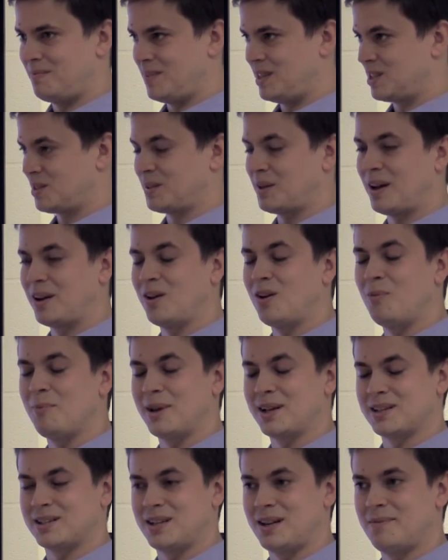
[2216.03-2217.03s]
it's gotten all
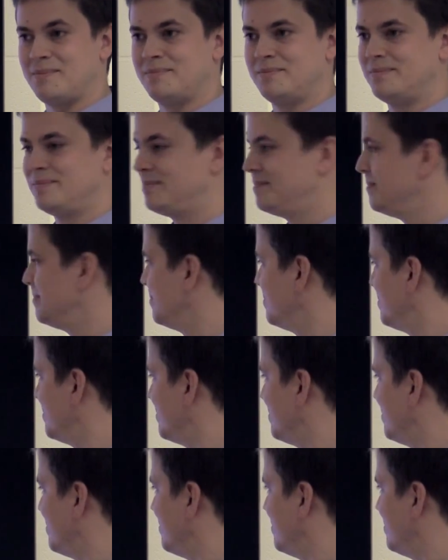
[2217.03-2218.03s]
mixed up.
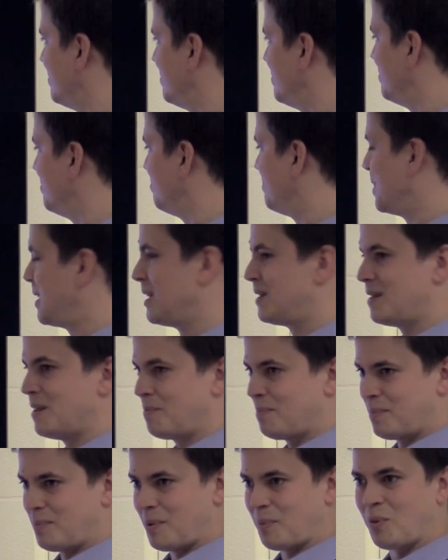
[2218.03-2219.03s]
But
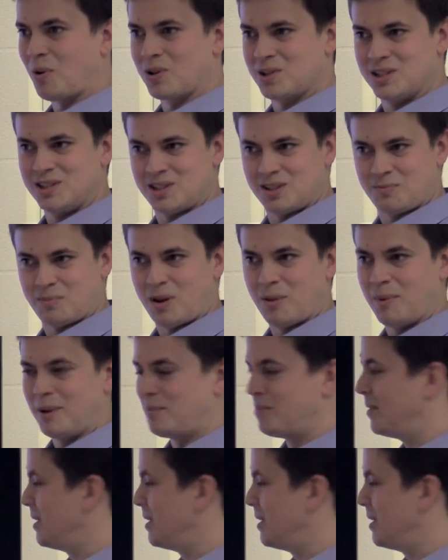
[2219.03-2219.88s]
the proportions are probably